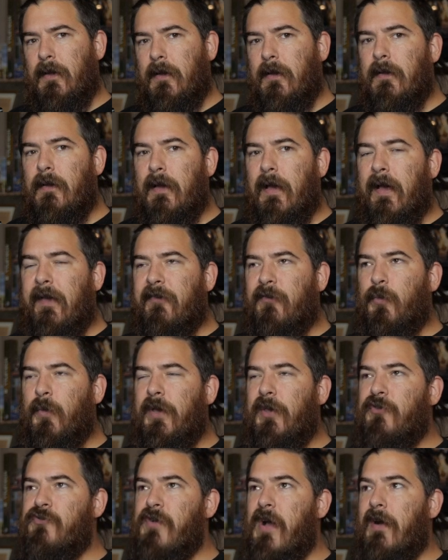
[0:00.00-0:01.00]
as
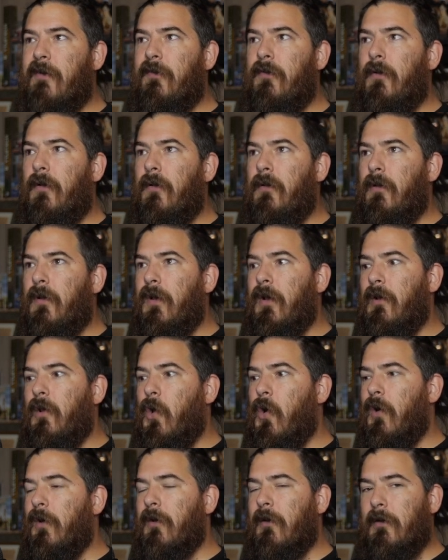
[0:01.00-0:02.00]
we travel
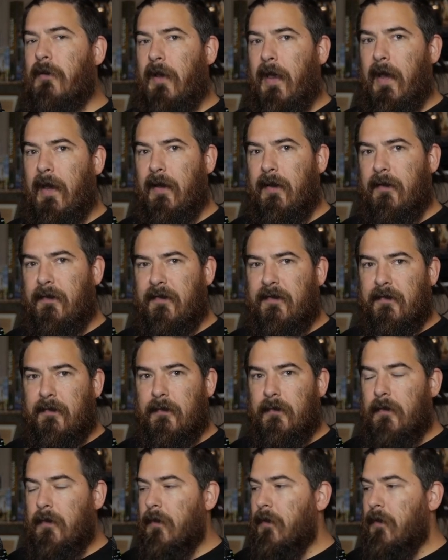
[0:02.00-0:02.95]
along our legs